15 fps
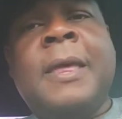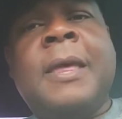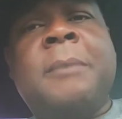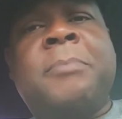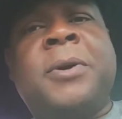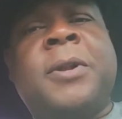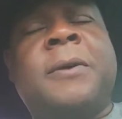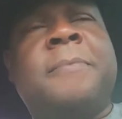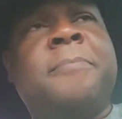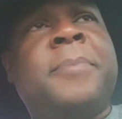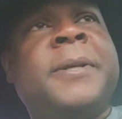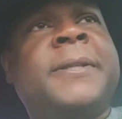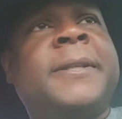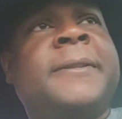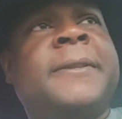But
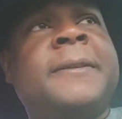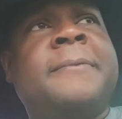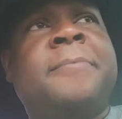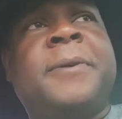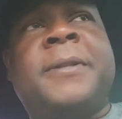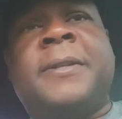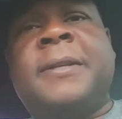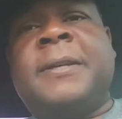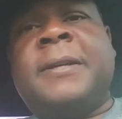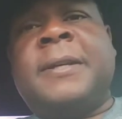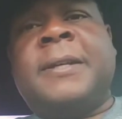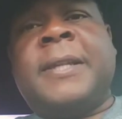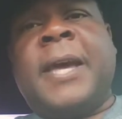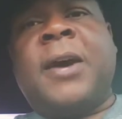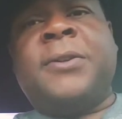
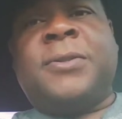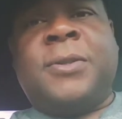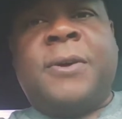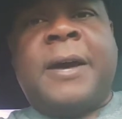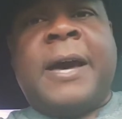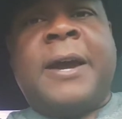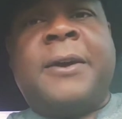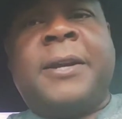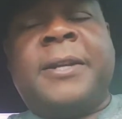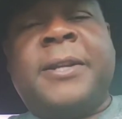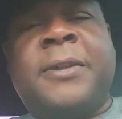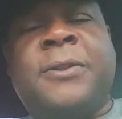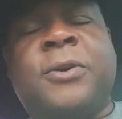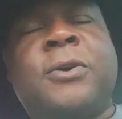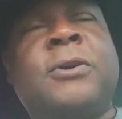they also hired
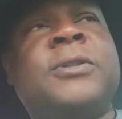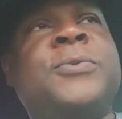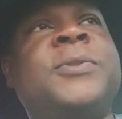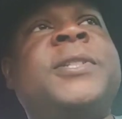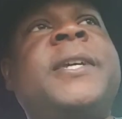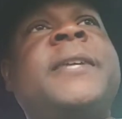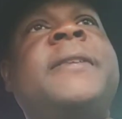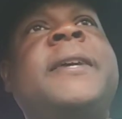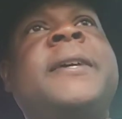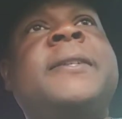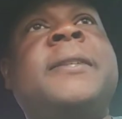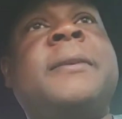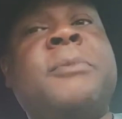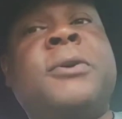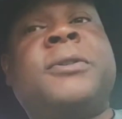another coach, which I think is
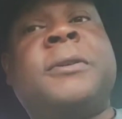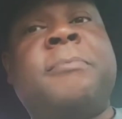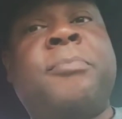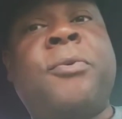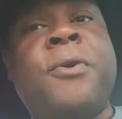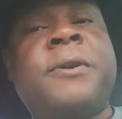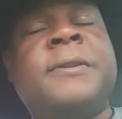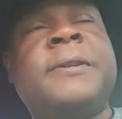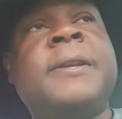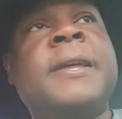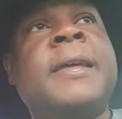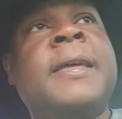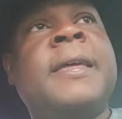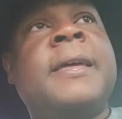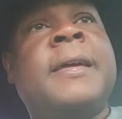the most important,
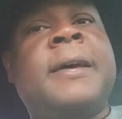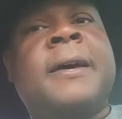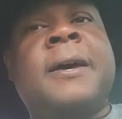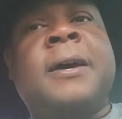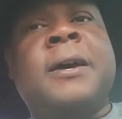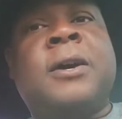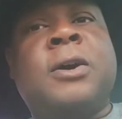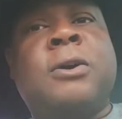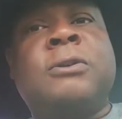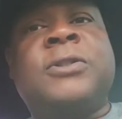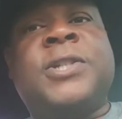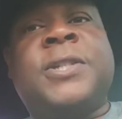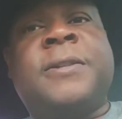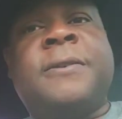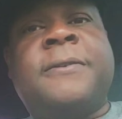
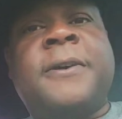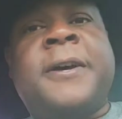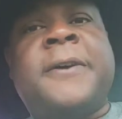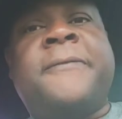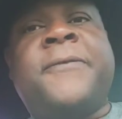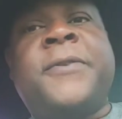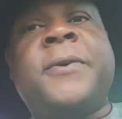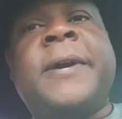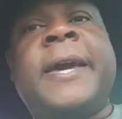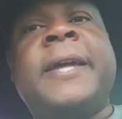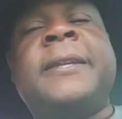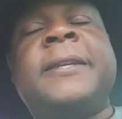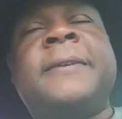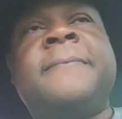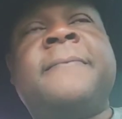Coach Phil
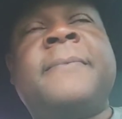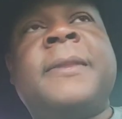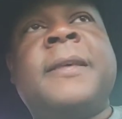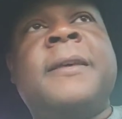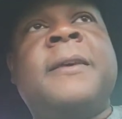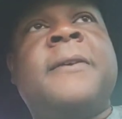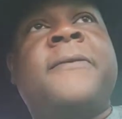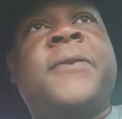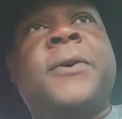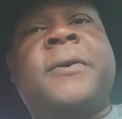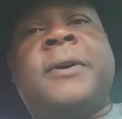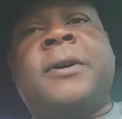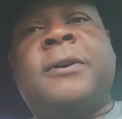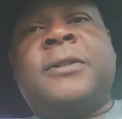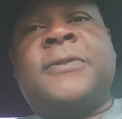Handy.
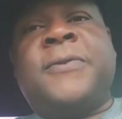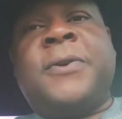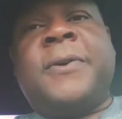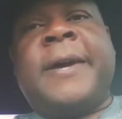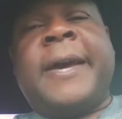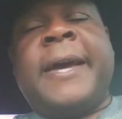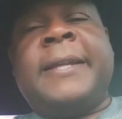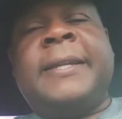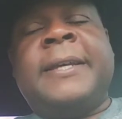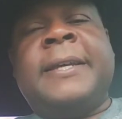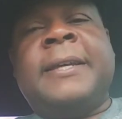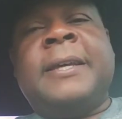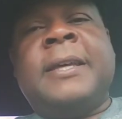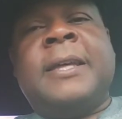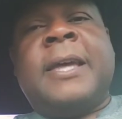Coach Phil Handy
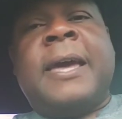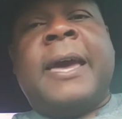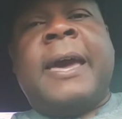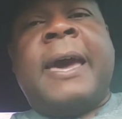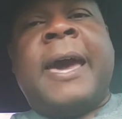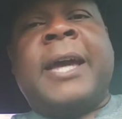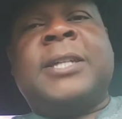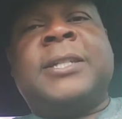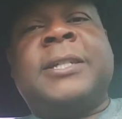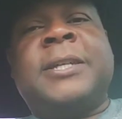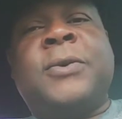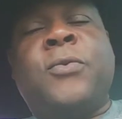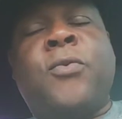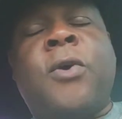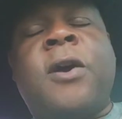actually
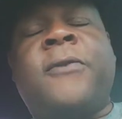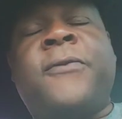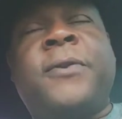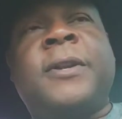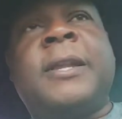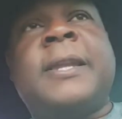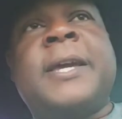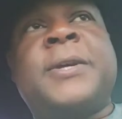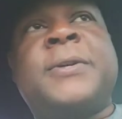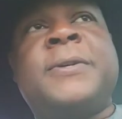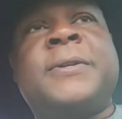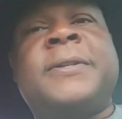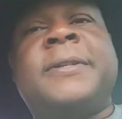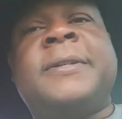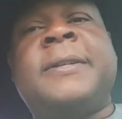worked for the
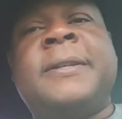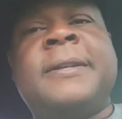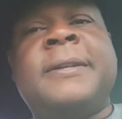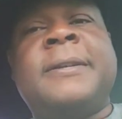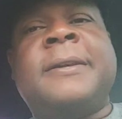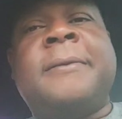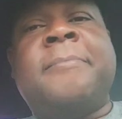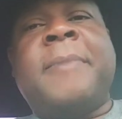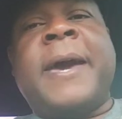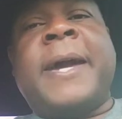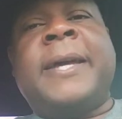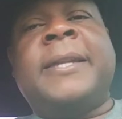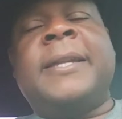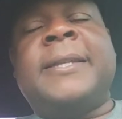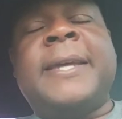Lakers
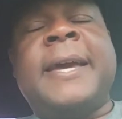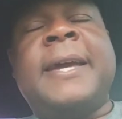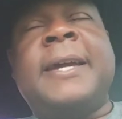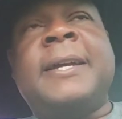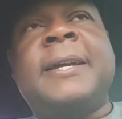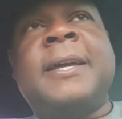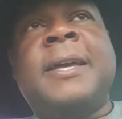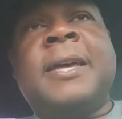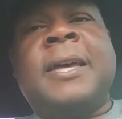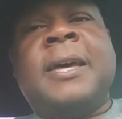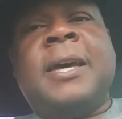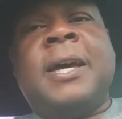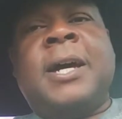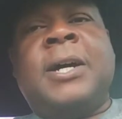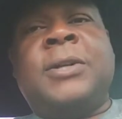back in the day
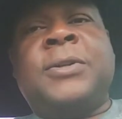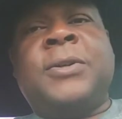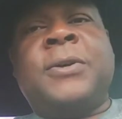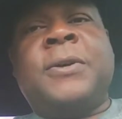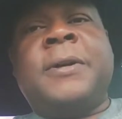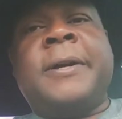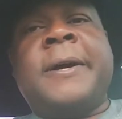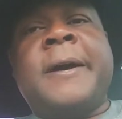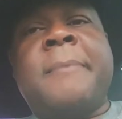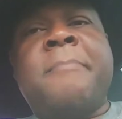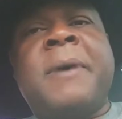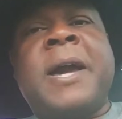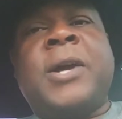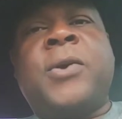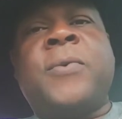under
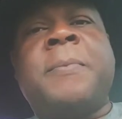Mike